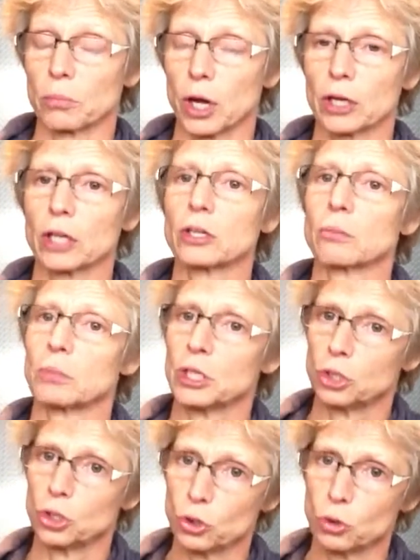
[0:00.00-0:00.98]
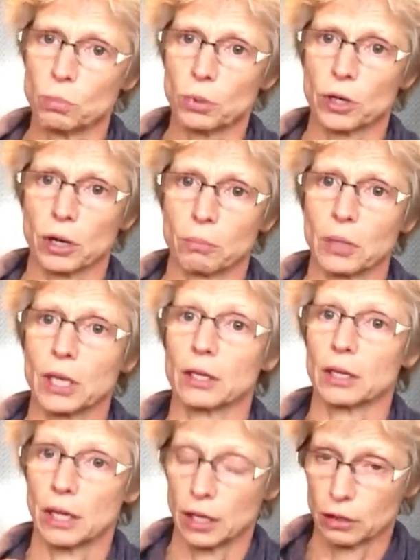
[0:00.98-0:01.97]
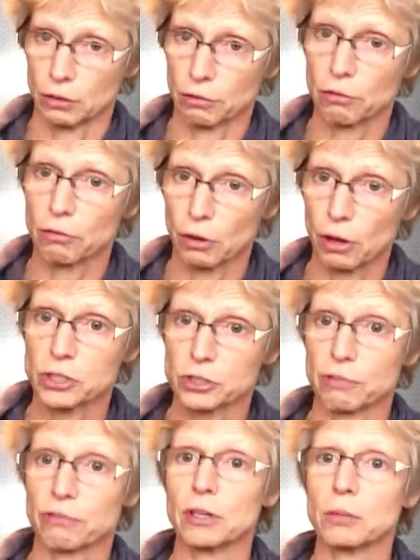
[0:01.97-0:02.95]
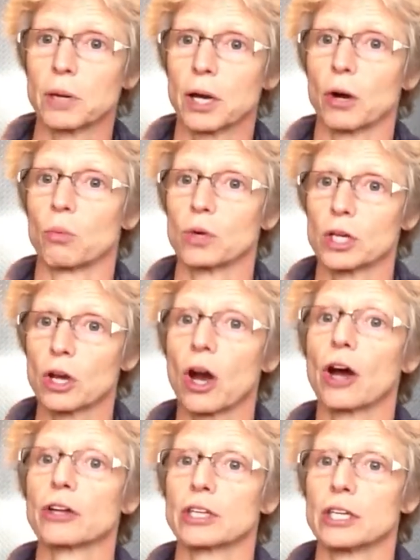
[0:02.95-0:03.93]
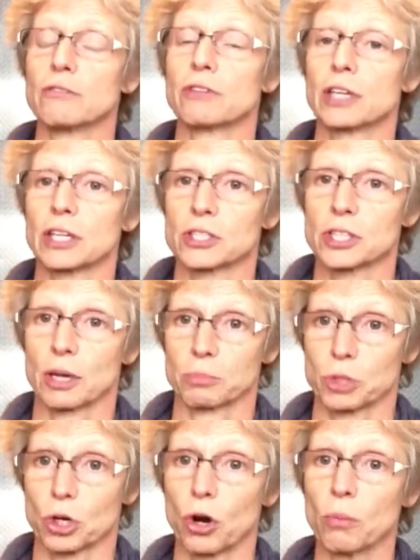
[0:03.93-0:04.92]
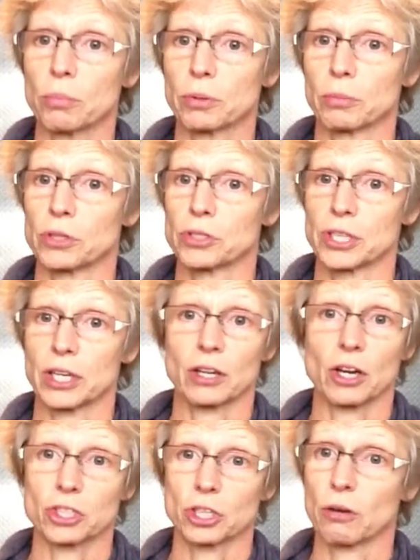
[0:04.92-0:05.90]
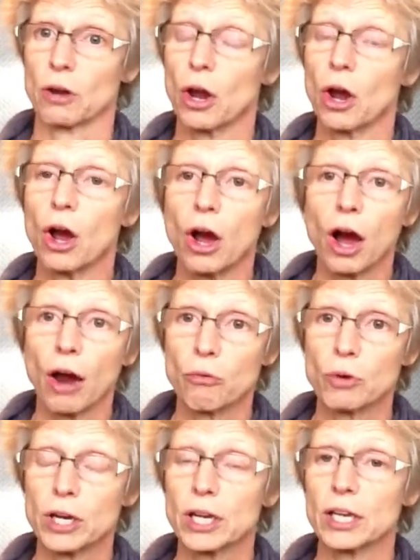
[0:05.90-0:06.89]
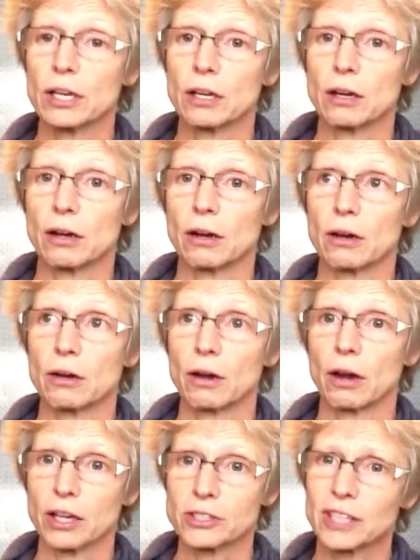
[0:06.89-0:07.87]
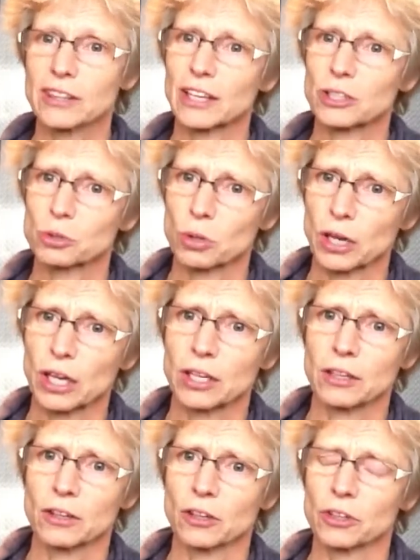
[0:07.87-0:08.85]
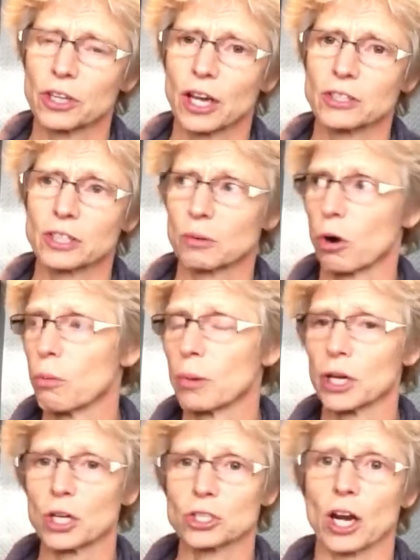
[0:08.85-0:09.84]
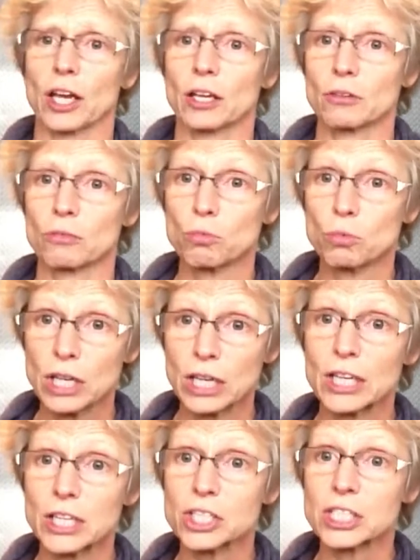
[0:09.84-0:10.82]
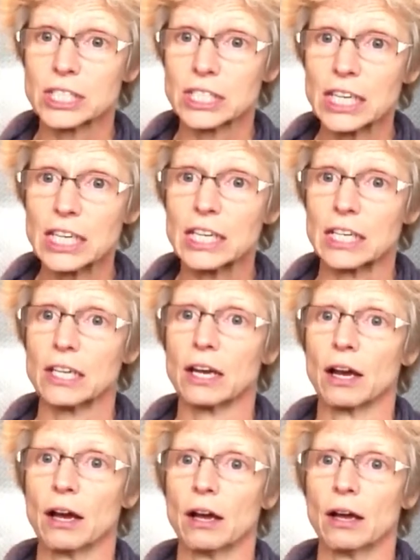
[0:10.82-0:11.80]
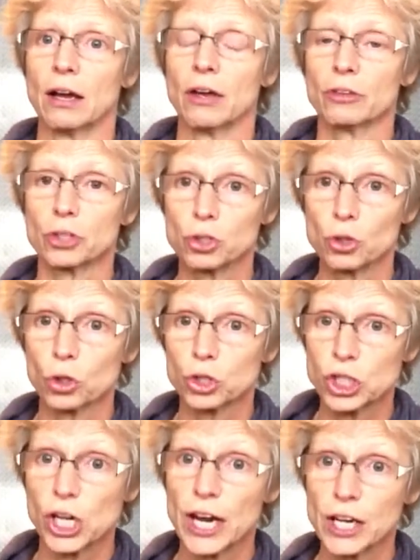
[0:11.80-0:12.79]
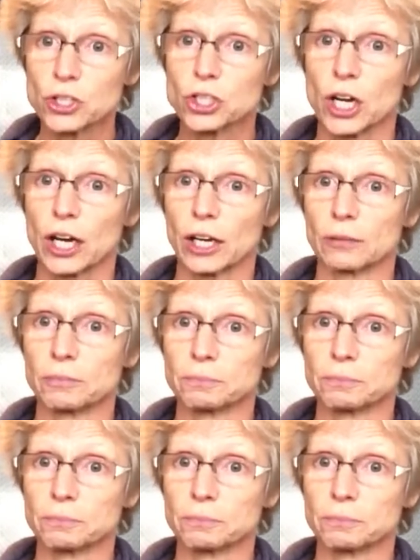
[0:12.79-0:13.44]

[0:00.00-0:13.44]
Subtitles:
And I don't mean you, but I mean as a female, we can't even accept a compliment saying, gosh, I said that to a lady the other day. I said, oh my gosh, I can really see that you're changing.